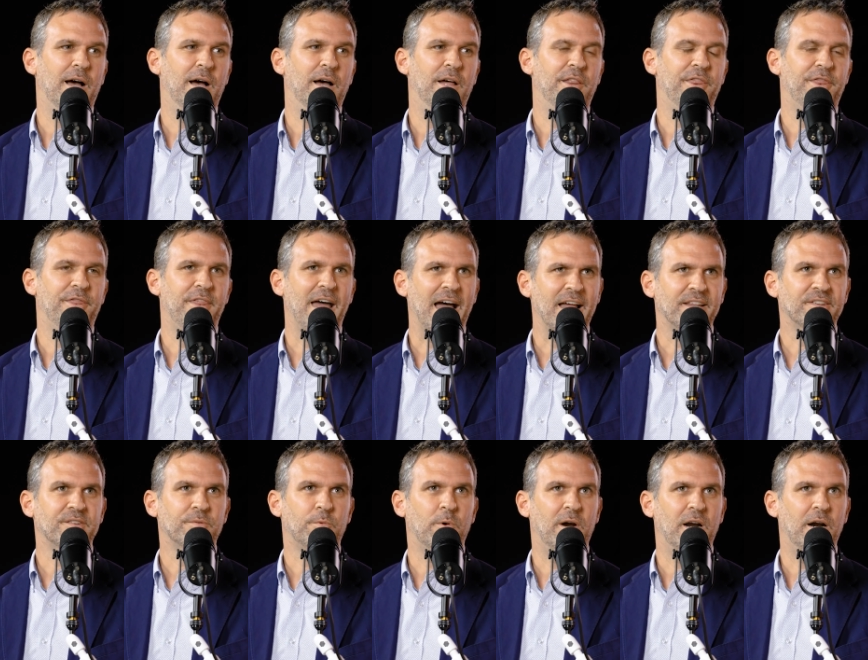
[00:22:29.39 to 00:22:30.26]

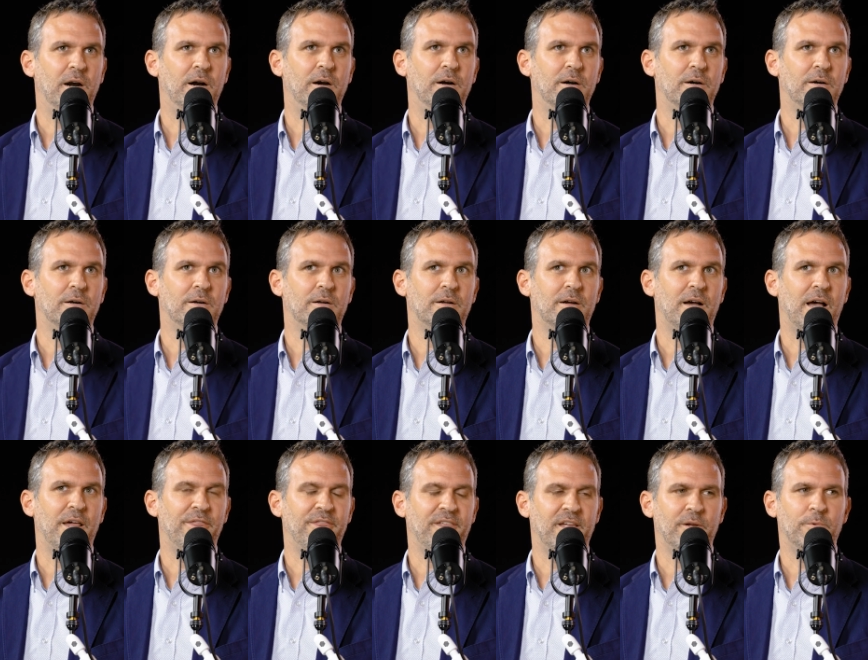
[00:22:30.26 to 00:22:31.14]
that's where
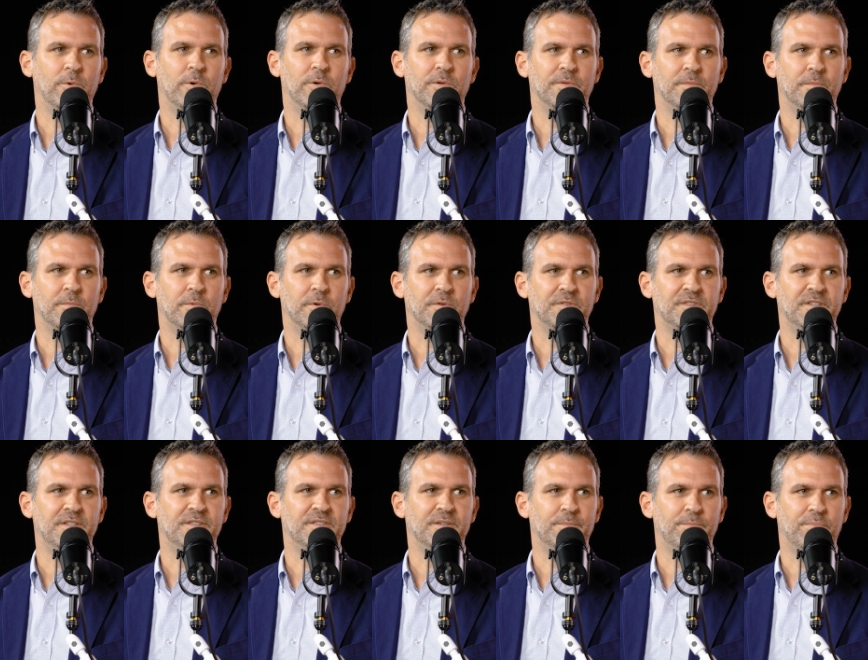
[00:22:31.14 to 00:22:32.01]
I think we'll
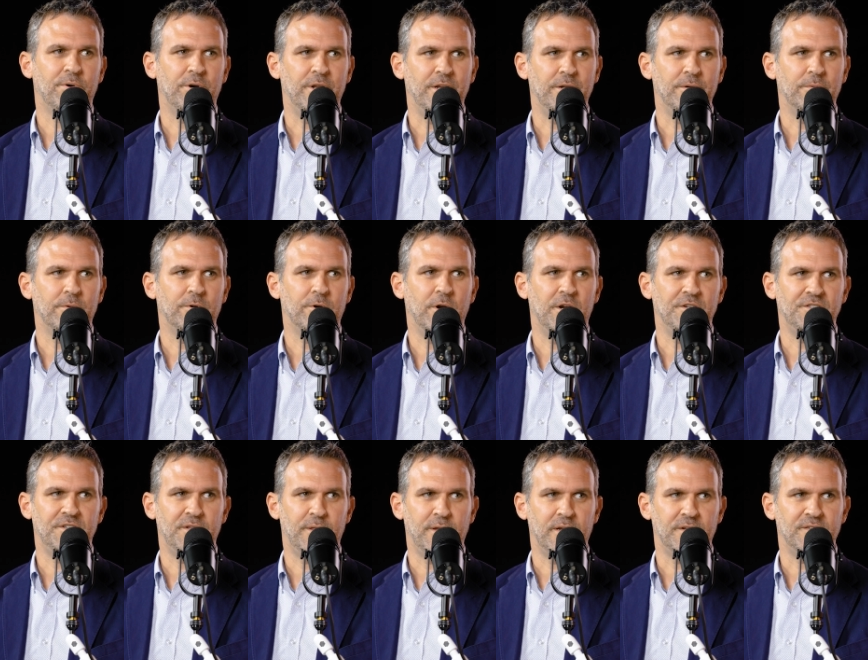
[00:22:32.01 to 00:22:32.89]
see some pretty
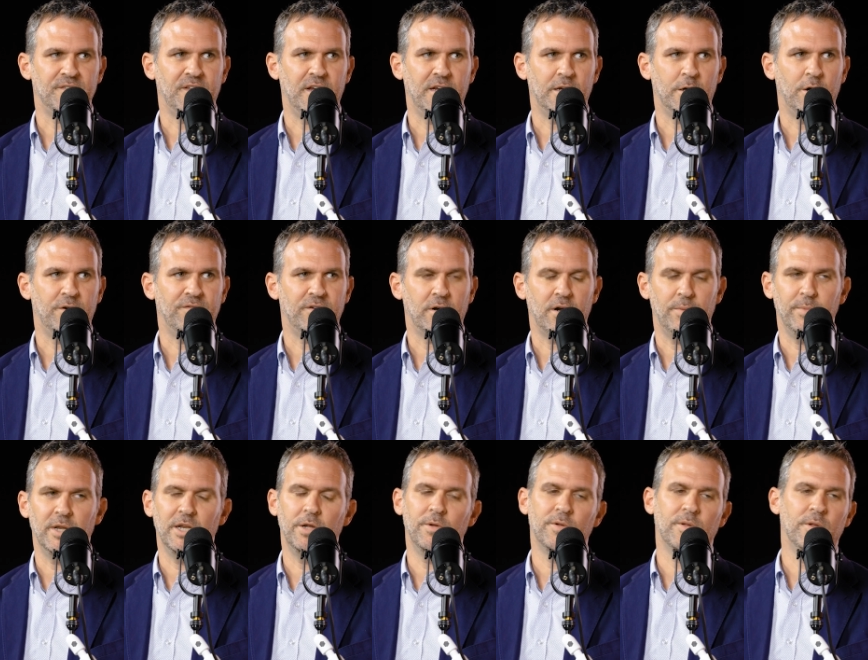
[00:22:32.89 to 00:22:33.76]
crazy things take over. I
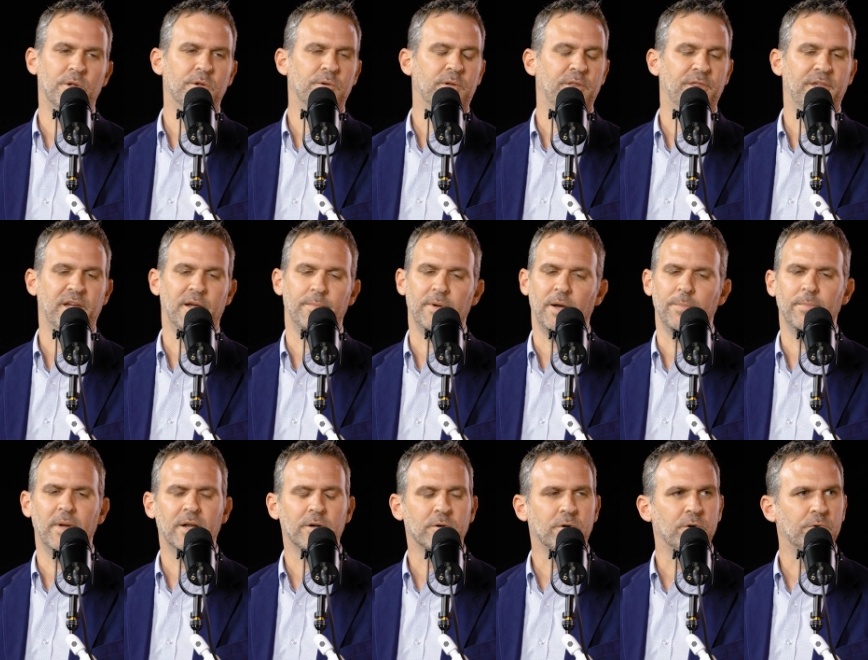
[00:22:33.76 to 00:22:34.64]
mean, you can think about
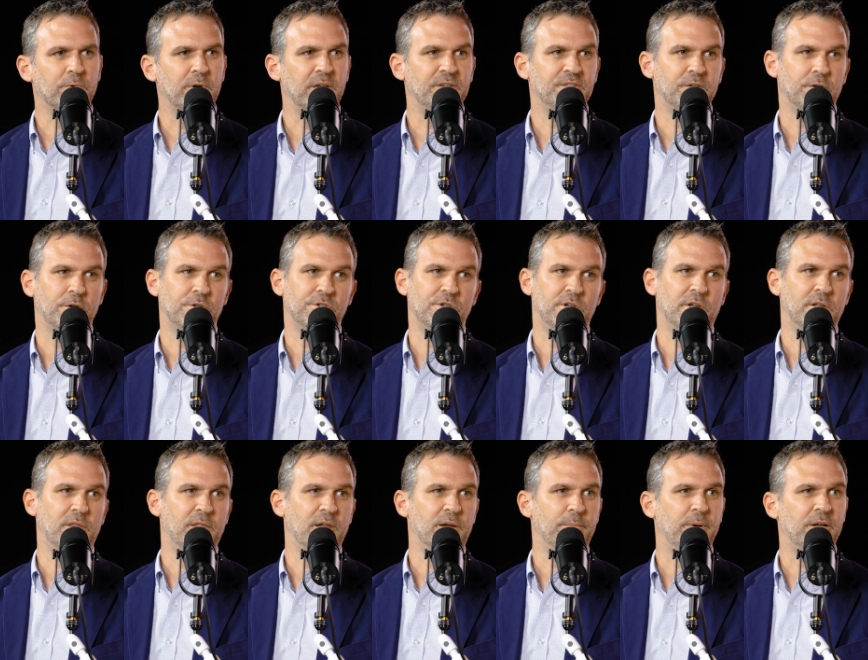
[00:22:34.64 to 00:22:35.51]
medical research, you
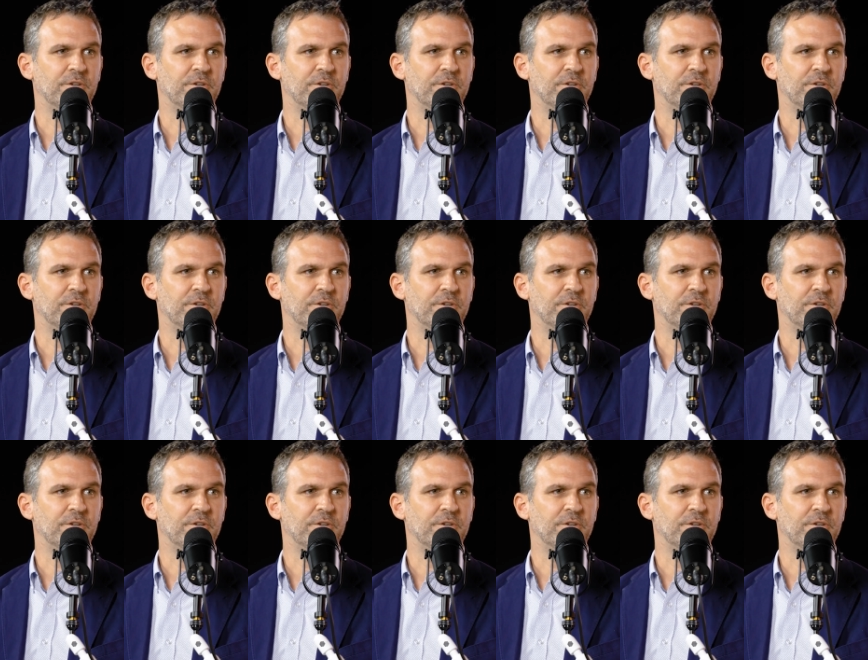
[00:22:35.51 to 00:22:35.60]
can think about